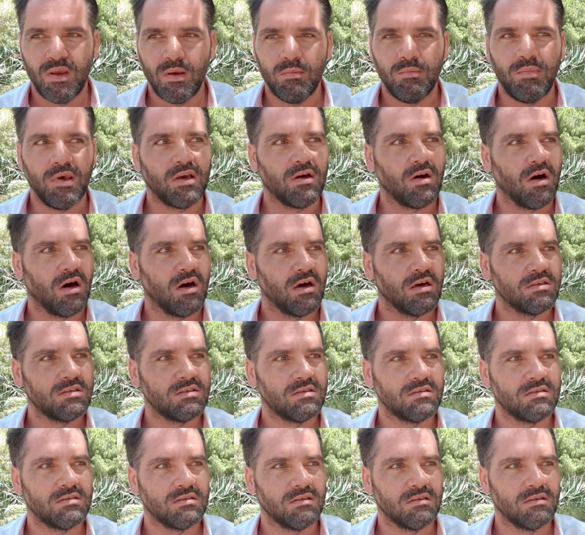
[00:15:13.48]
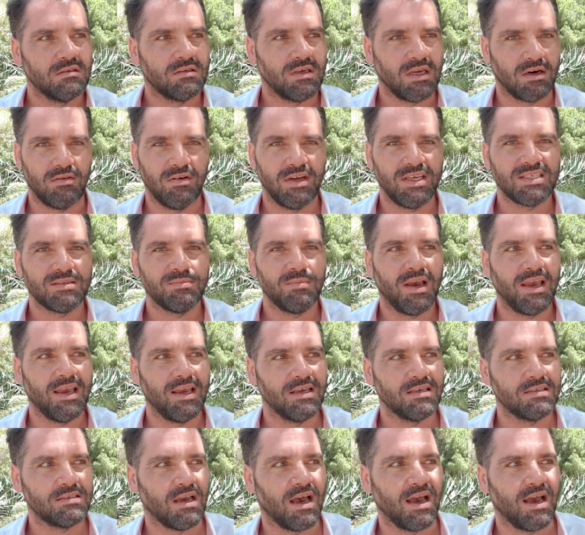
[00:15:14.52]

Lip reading: because charisma is,